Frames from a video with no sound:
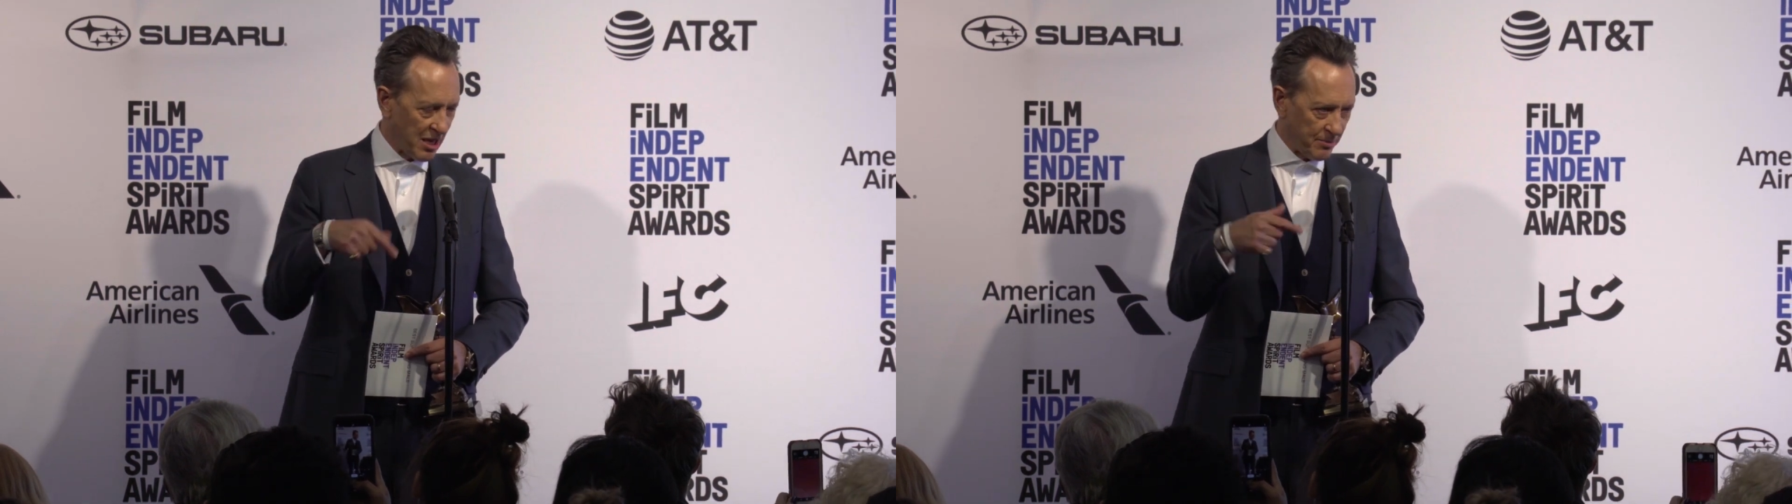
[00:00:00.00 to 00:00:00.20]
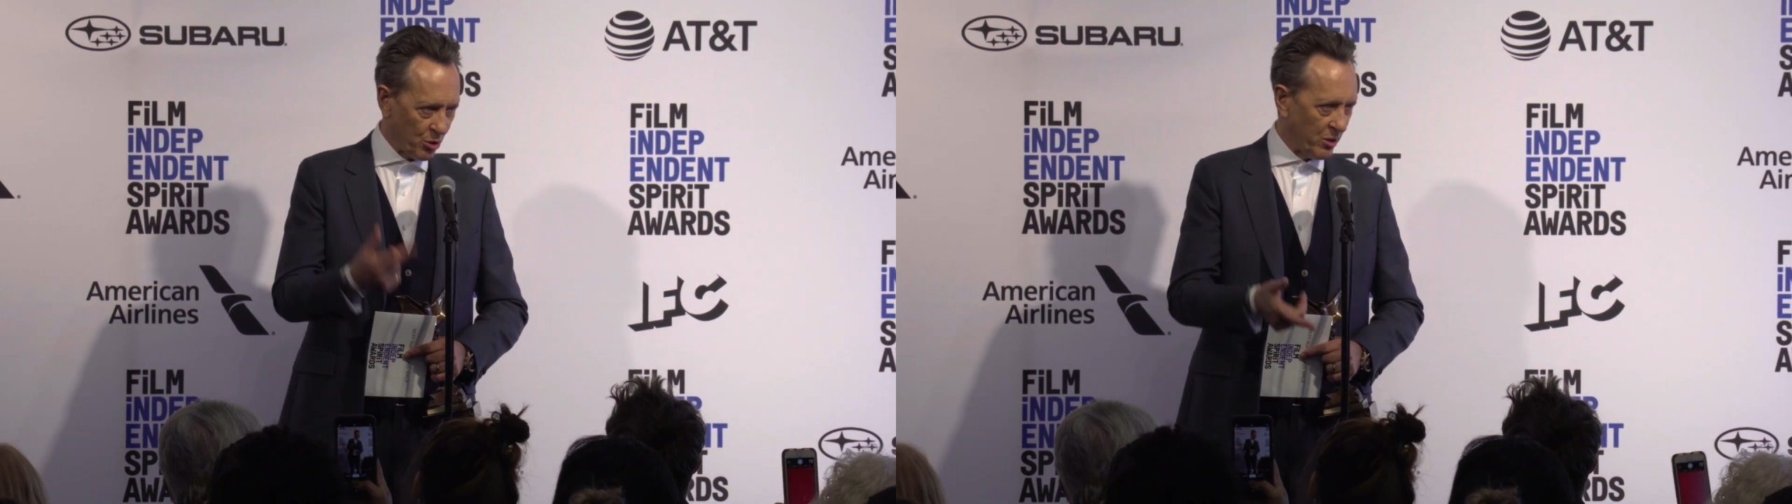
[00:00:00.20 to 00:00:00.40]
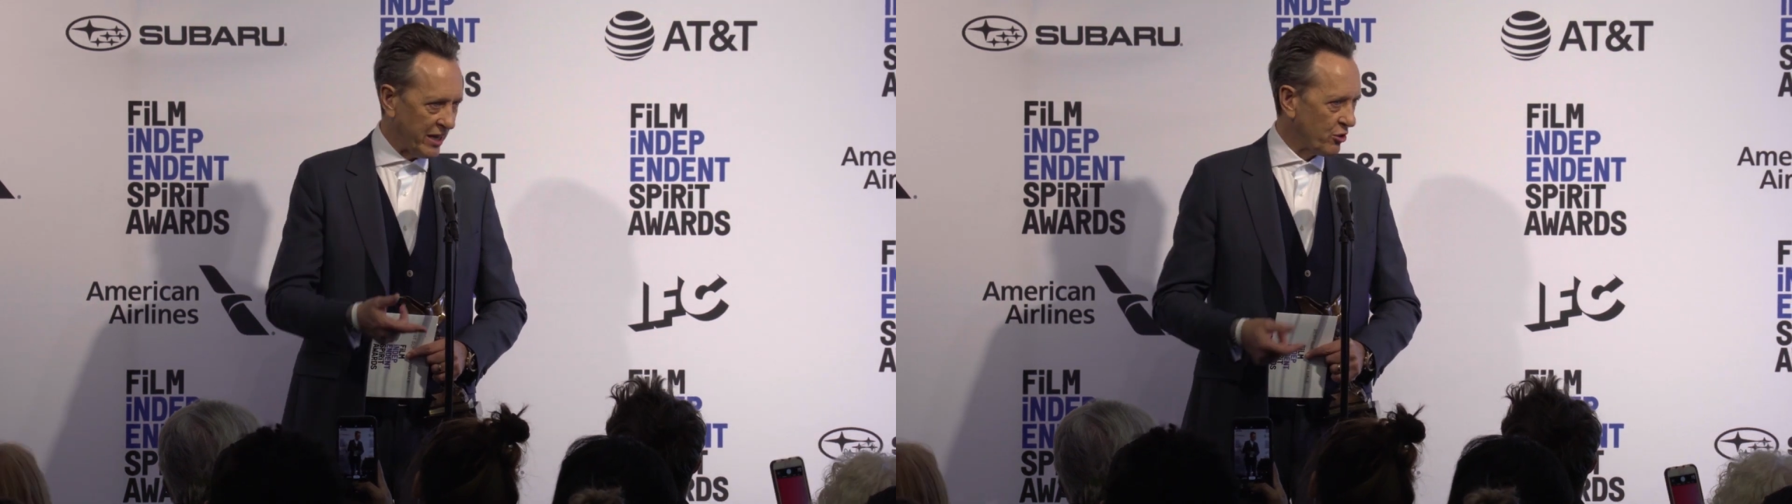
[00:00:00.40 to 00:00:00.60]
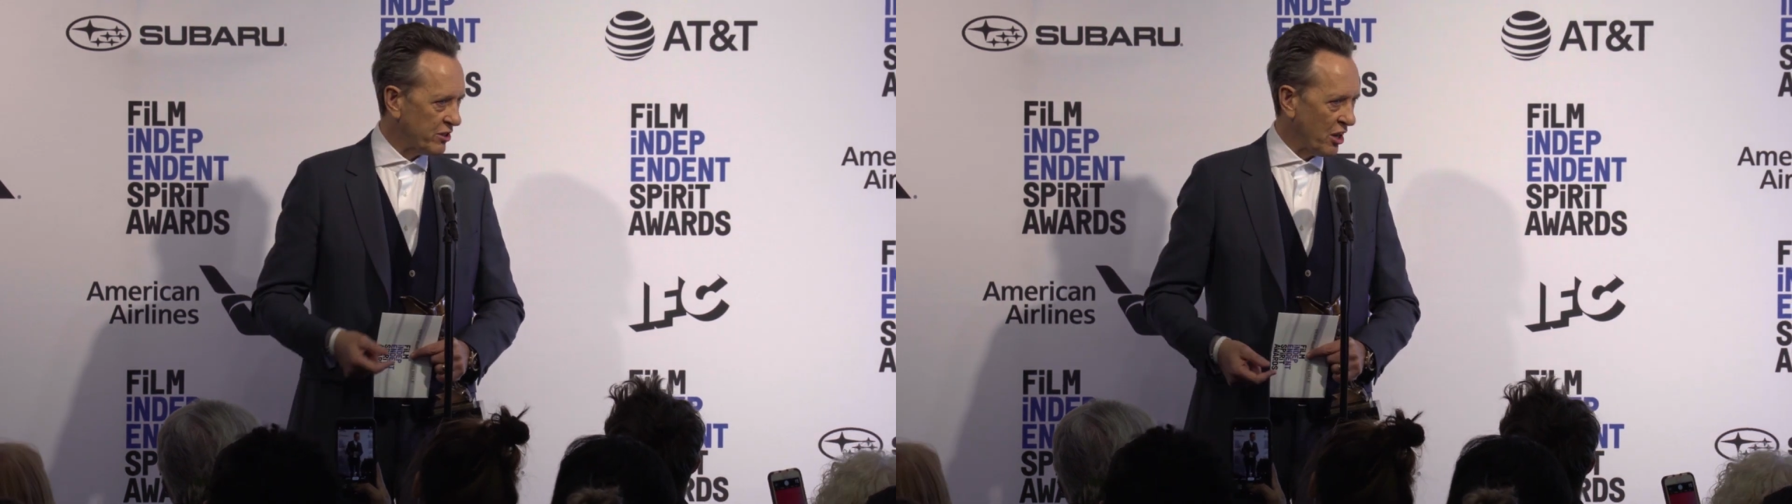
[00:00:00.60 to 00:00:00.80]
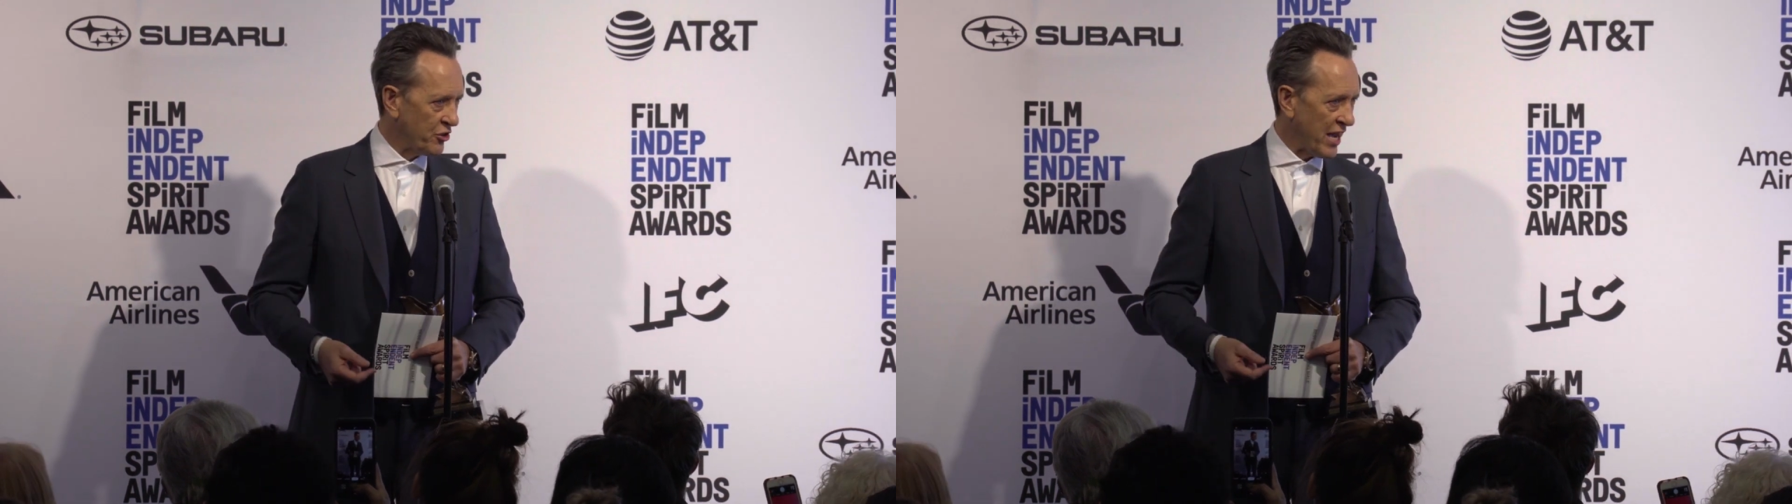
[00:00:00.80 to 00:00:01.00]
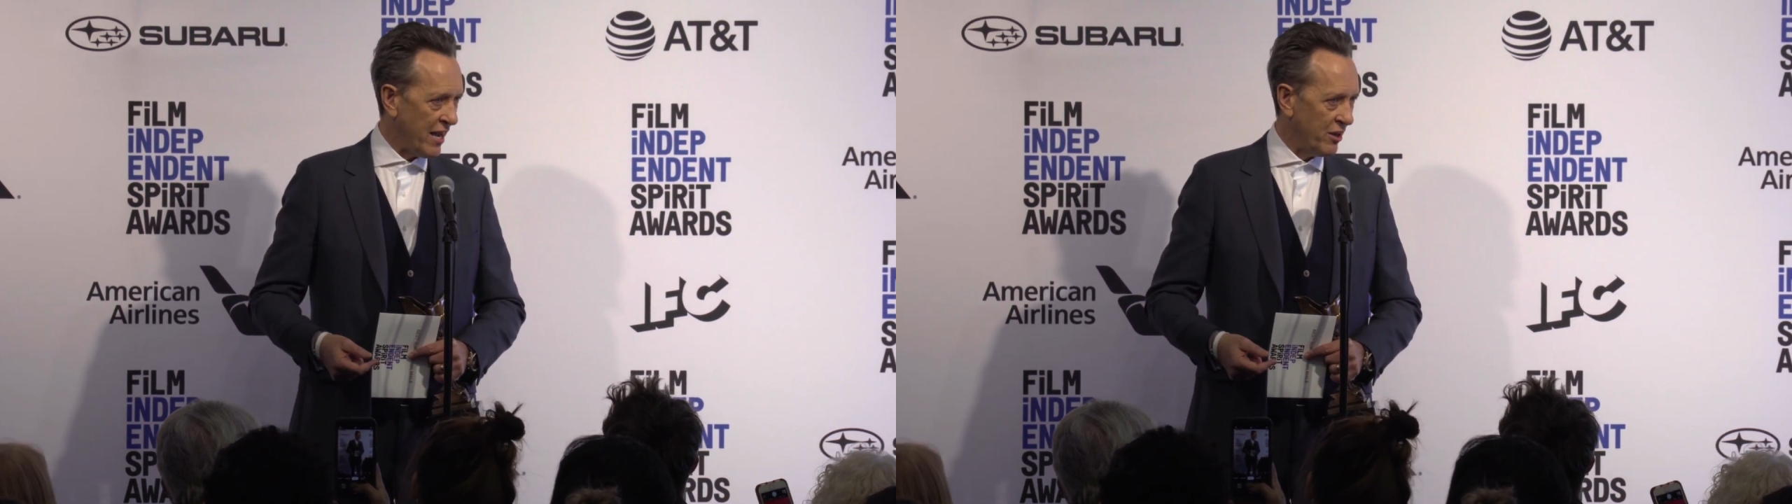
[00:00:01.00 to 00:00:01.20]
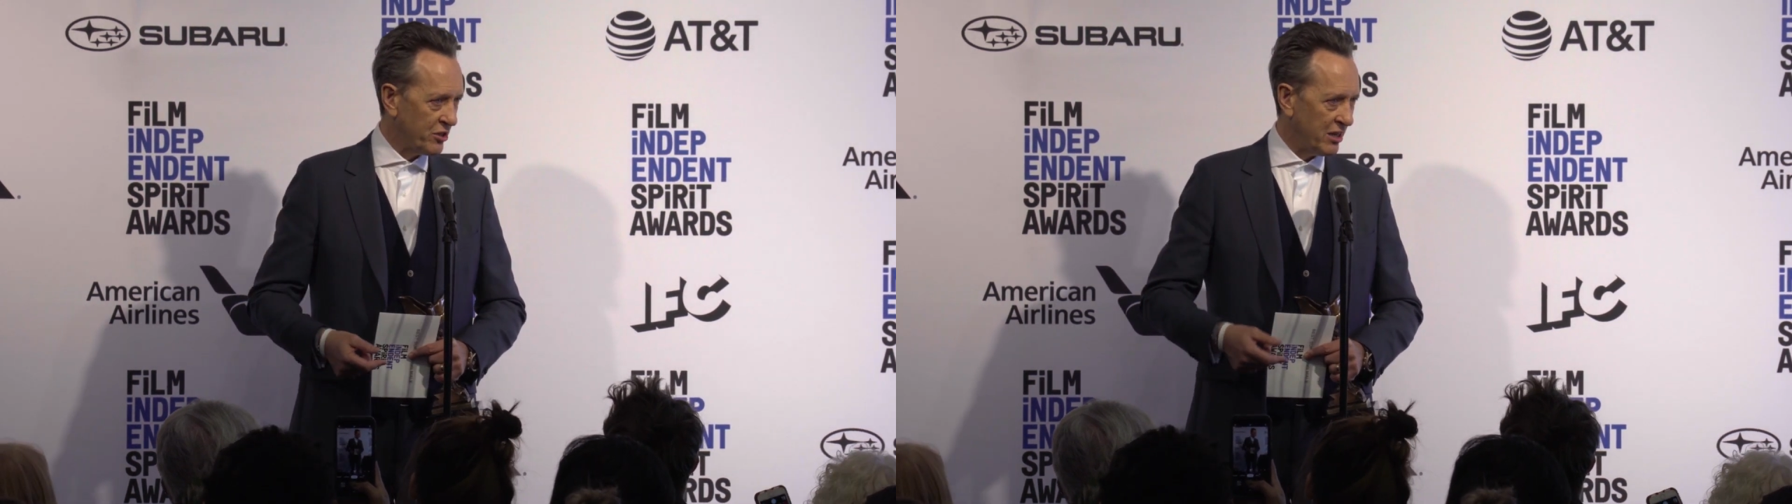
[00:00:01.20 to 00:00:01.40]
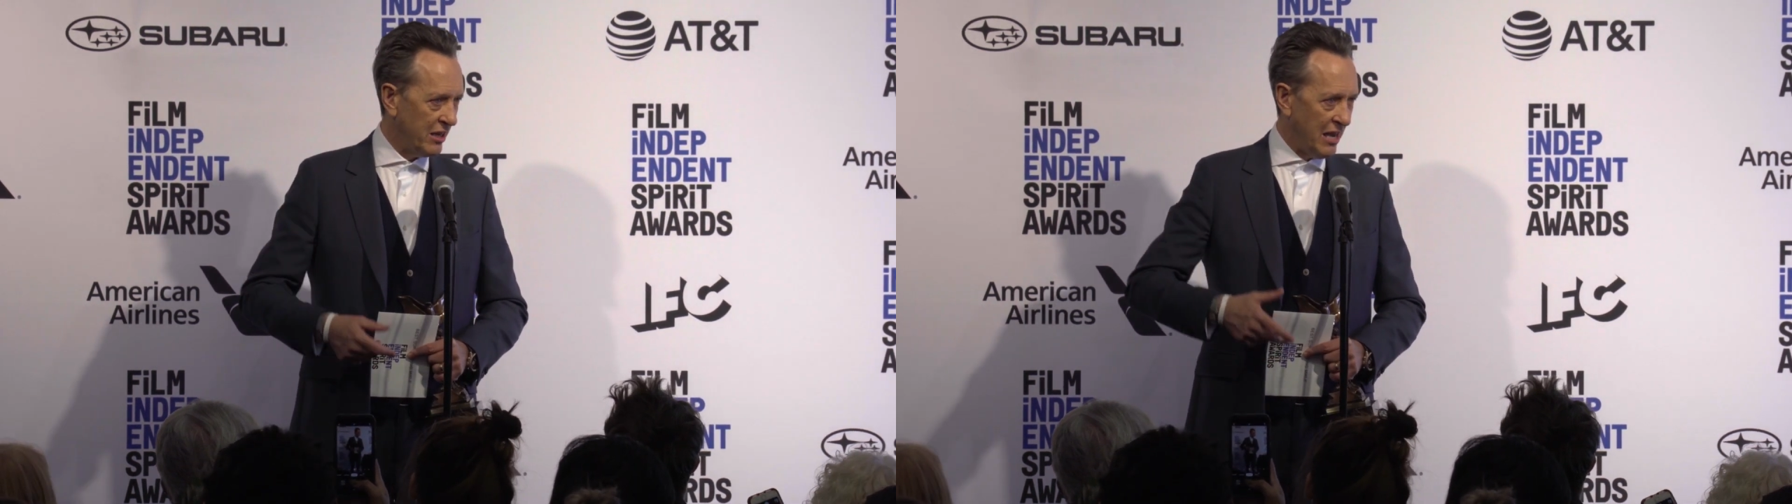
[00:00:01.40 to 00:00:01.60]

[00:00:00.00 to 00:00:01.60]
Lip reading: subsequently Chris O'Dowd,